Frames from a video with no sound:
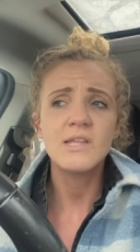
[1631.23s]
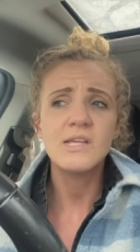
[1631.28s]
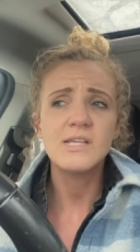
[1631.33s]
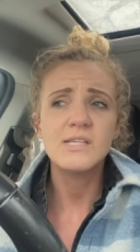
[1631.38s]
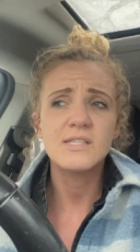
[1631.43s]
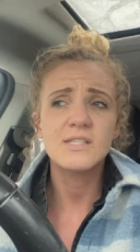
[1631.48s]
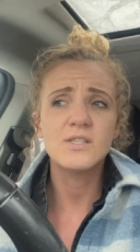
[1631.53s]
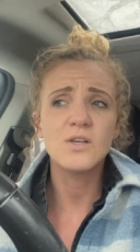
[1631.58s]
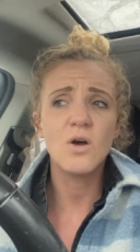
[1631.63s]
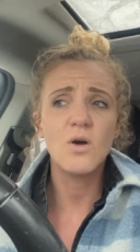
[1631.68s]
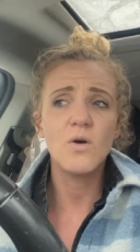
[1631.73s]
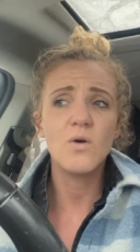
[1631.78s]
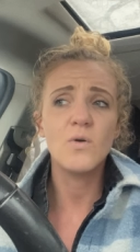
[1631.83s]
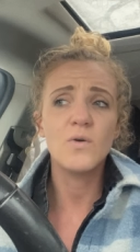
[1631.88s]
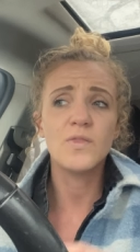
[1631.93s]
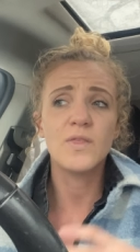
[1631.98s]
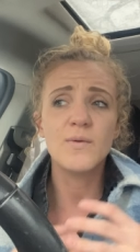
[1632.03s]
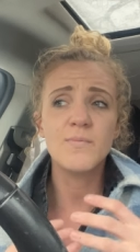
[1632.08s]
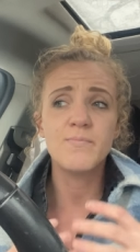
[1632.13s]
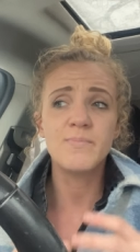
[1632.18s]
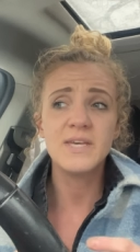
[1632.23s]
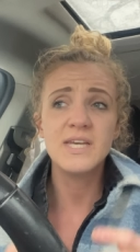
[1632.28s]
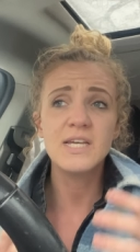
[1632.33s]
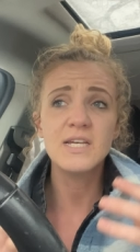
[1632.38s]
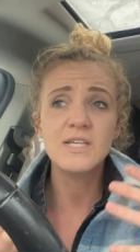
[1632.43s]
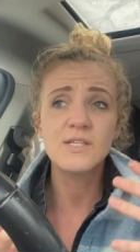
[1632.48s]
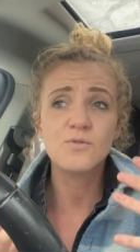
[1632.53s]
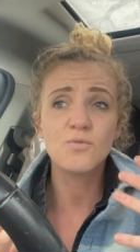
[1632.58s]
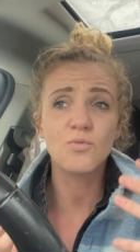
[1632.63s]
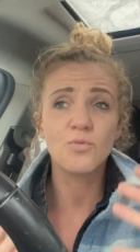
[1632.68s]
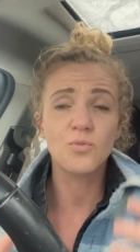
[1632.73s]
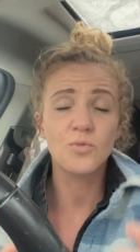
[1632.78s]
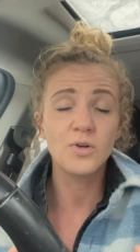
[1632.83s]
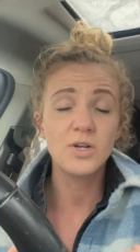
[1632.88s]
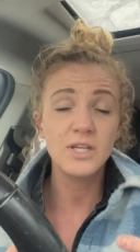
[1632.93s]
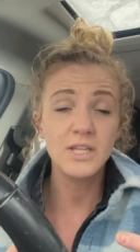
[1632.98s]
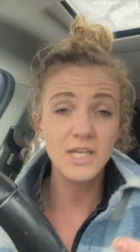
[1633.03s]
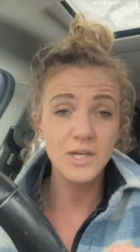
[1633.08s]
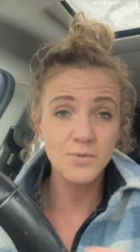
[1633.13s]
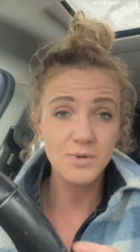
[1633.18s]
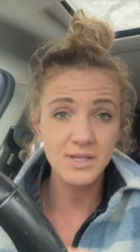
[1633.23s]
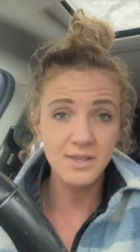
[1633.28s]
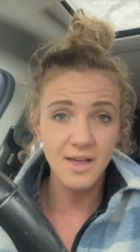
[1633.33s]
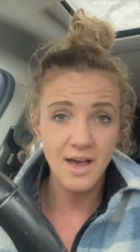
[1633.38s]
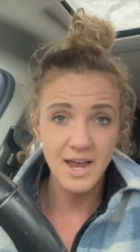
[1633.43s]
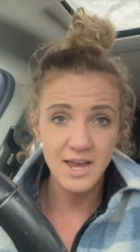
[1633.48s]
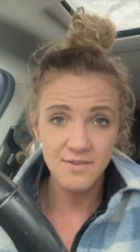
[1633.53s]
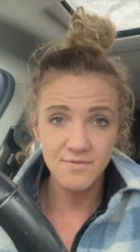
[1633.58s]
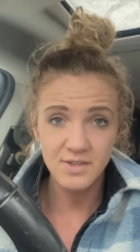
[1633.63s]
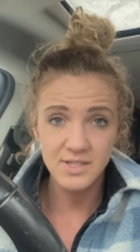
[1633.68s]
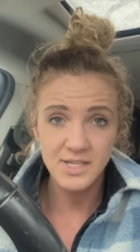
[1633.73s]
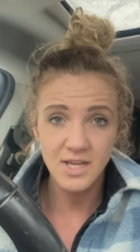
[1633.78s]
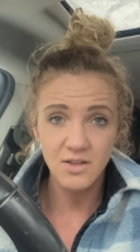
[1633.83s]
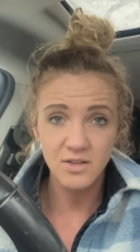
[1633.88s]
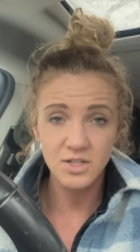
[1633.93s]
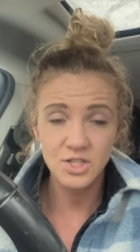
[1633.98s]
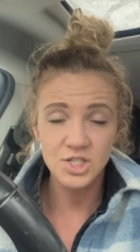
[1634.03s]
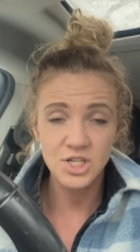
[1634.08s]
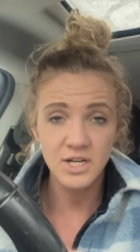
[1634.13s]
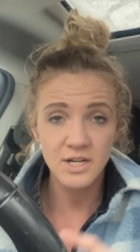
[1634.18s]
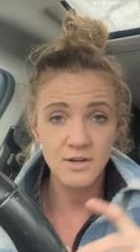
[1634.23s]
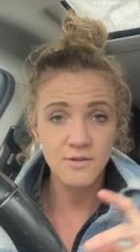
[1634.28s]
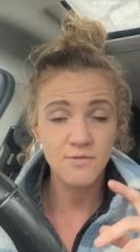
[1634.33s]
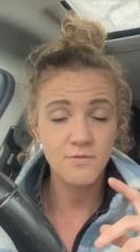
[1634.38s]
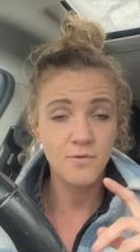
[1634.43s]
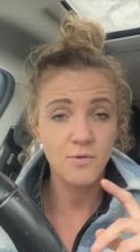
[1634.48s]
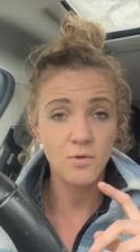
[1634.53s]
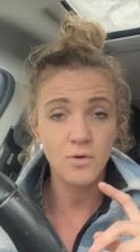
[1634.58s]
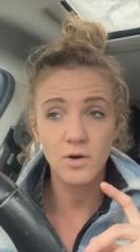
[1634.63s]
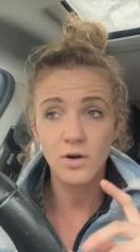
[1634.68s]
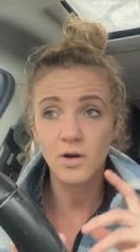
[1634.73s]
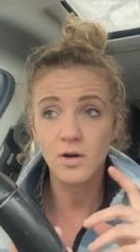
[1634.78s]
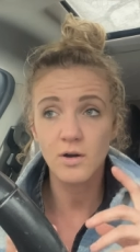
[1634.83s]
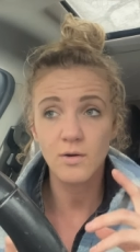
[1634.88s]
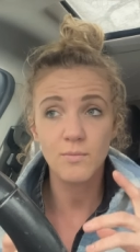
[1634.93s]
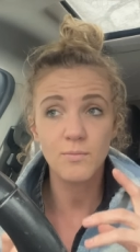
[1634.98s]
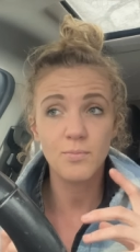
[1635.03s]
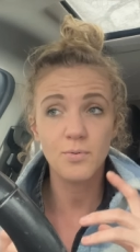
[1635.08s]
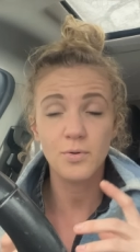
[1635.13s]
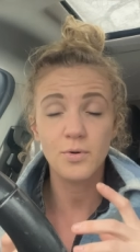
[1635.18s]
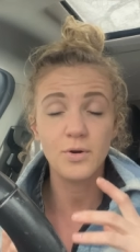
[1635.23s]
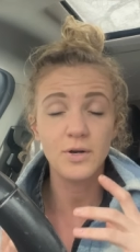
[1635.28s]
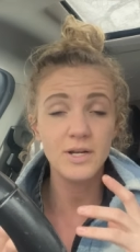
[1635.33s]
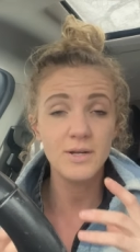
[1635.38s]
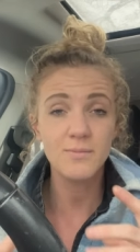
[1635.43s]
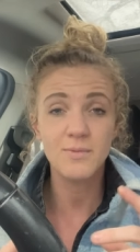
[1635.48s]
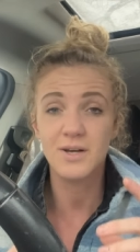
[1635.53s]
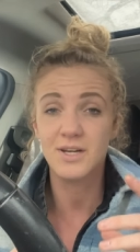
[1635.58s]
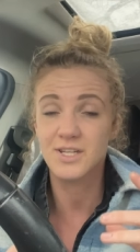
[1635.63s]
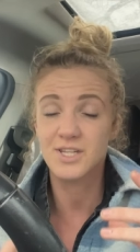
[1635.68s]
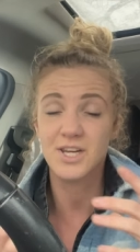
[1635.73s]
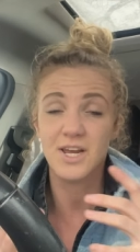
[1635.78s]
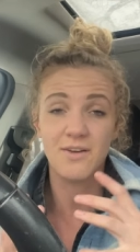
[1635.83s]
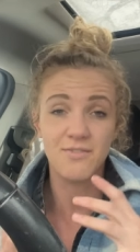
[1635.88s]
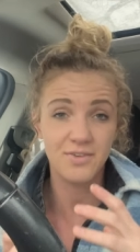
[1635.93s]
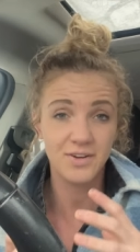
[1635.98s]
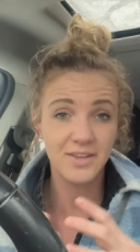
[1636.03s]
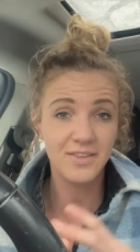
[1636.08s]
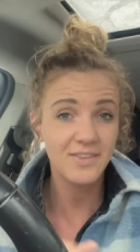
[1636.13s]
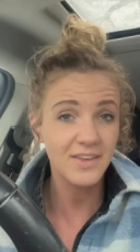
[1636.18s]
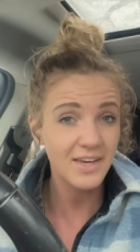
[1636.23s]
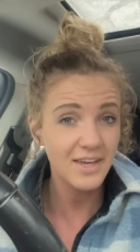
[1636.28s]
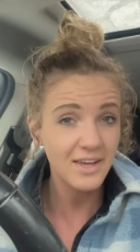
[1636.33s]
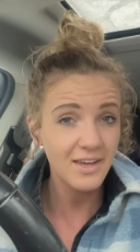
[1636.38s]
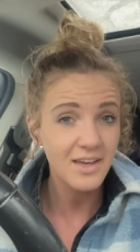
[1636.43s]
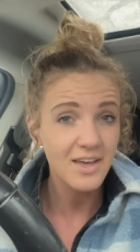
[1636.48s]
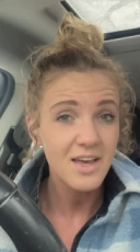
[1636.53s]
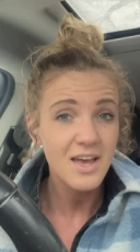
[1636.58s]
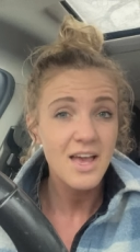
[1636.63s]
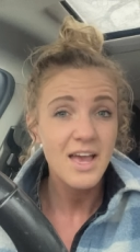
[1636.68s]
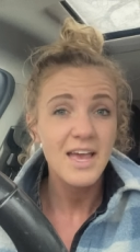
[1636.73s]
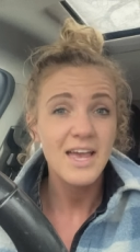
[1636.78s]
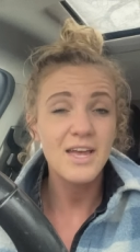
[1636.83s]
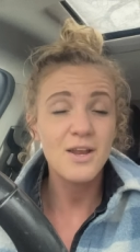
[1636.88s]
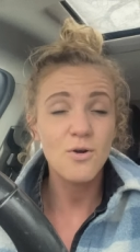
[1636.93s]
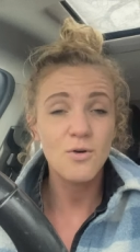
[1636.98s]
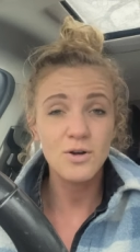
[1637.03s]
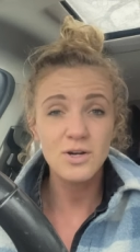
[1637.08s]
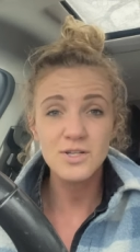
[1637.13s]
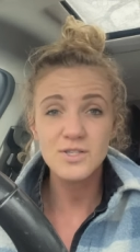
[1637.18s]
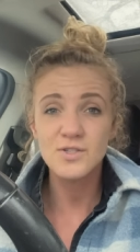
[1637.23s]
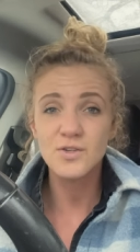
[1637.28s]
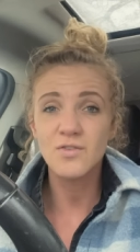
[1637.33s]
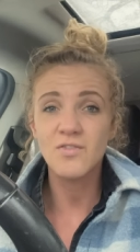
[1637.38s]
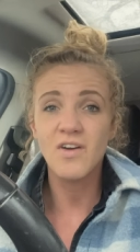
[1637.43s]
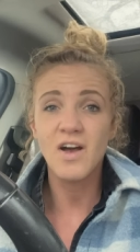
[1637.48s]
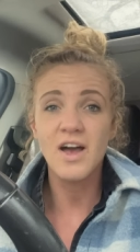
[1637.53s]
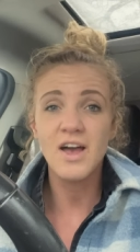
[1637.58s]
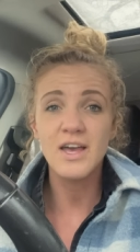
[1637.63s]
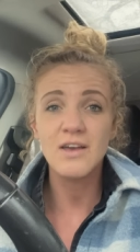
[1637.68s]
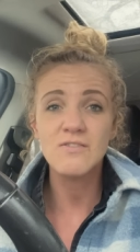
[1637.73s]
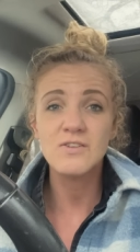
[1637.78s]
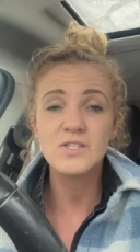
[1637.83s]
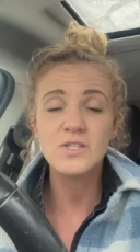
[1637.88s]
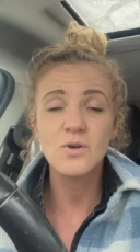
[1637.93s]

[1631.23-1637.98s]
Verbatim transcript: So the bees really rely on vitellogenin for pretty much everything in order to survive.